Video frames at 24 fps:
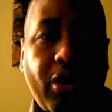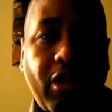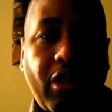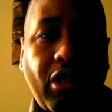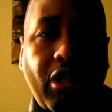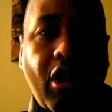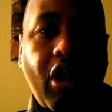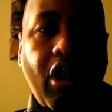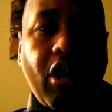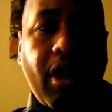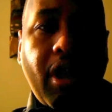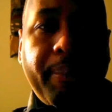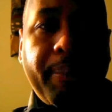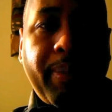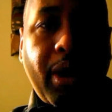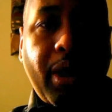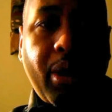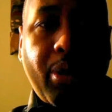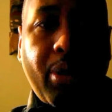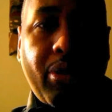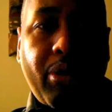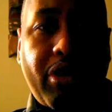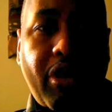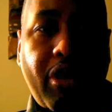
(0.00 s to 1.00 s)
who has long
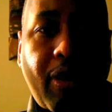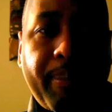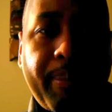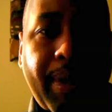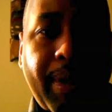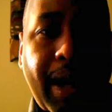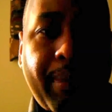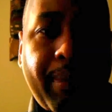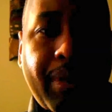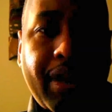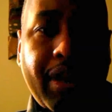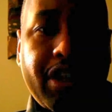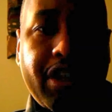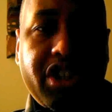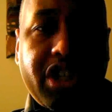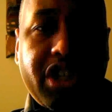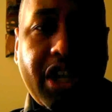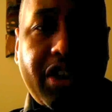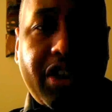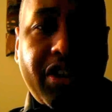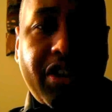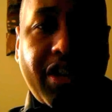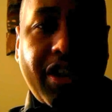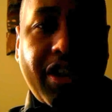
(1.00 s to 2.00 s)
opposed the Obama
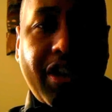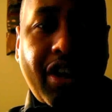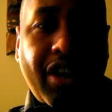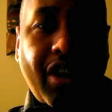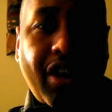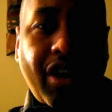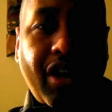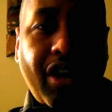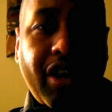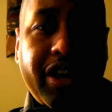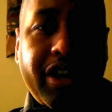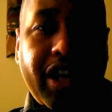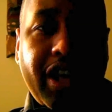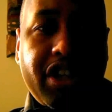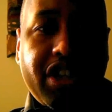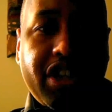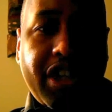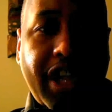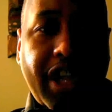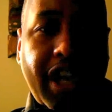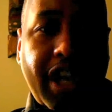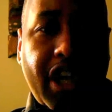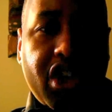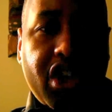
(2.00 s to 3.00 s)
agenda on
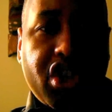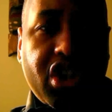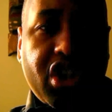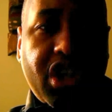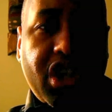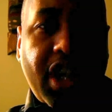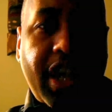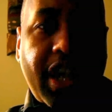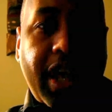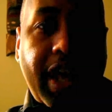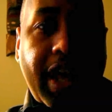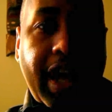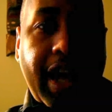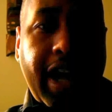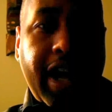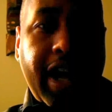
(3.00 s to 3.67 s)
education